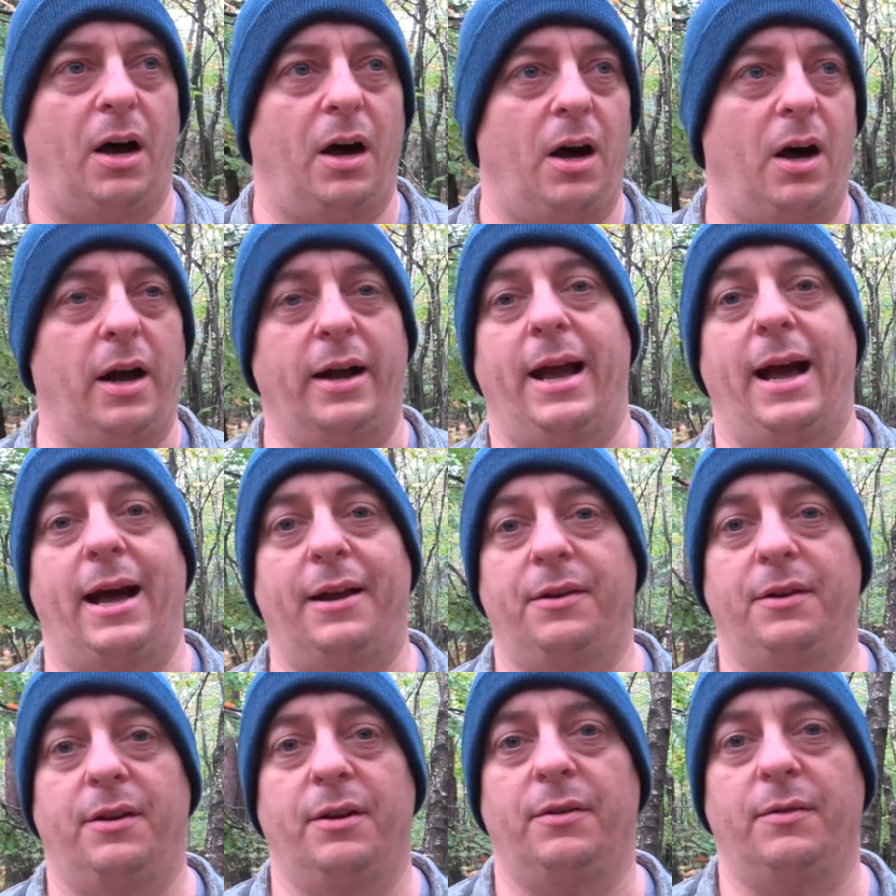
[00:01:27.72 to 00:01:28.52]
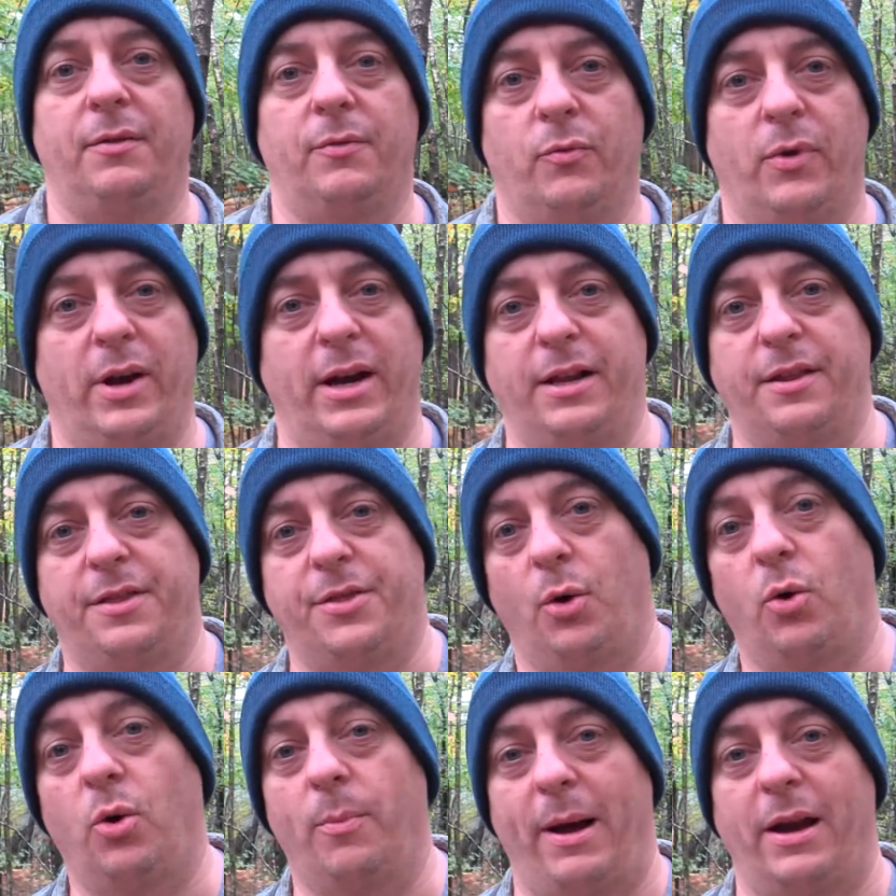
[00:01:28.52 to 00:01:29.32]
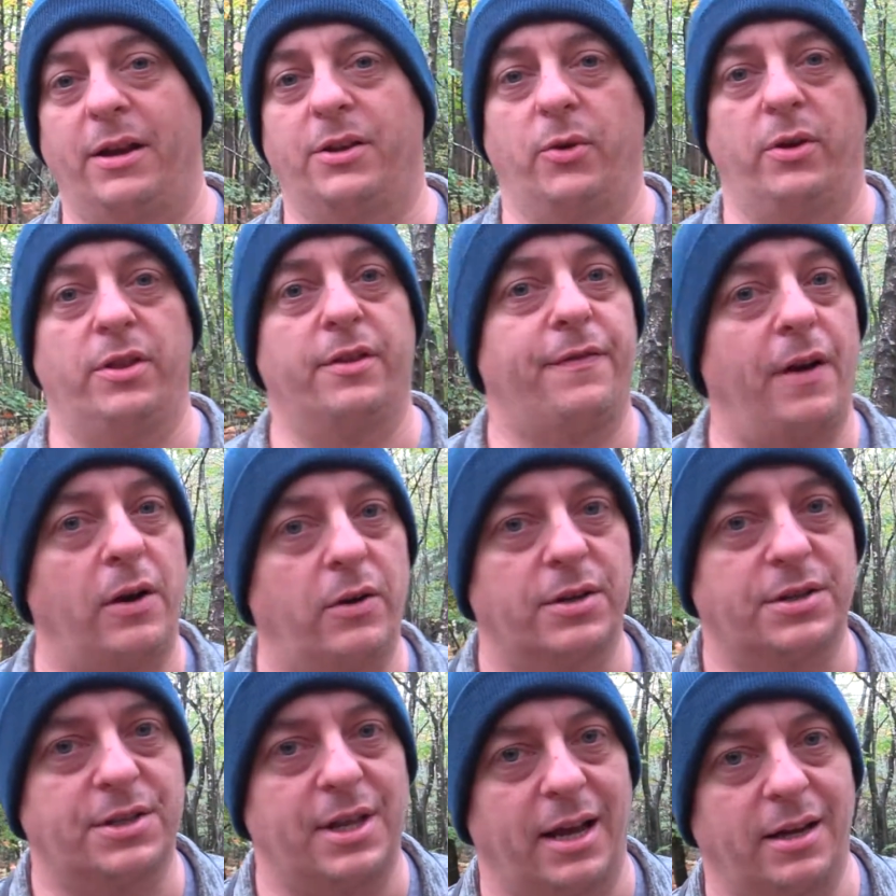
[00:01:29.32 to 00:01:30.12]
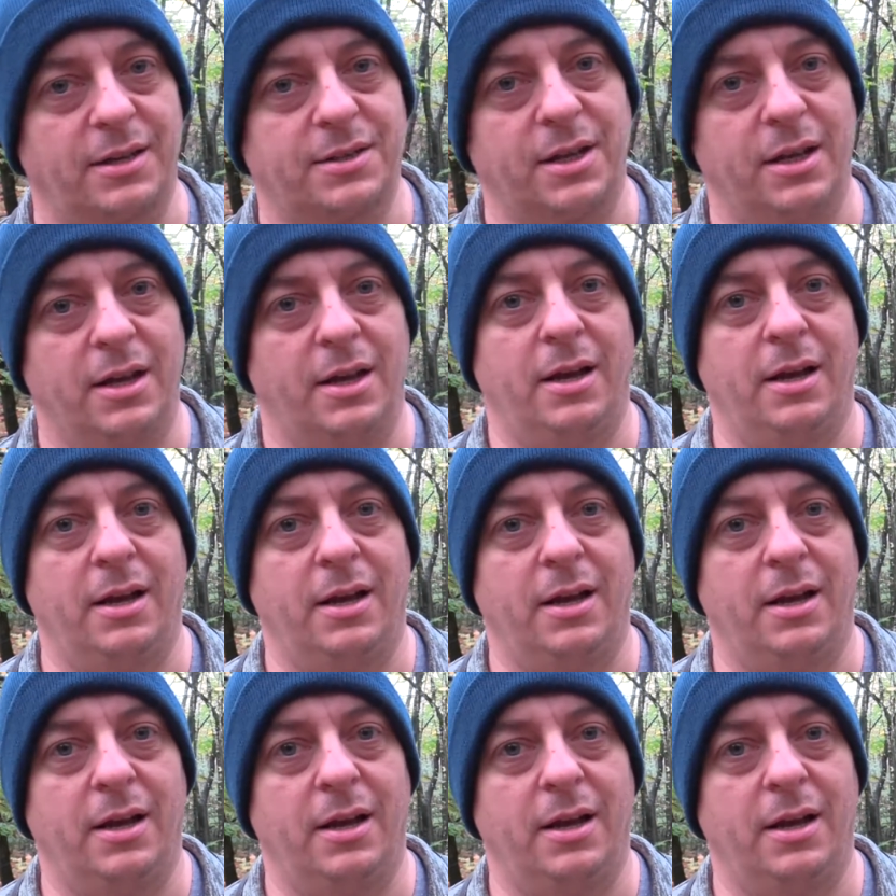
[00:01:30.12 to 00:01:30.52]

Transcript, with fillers: I hadn't really thought about it doing the focus stacks.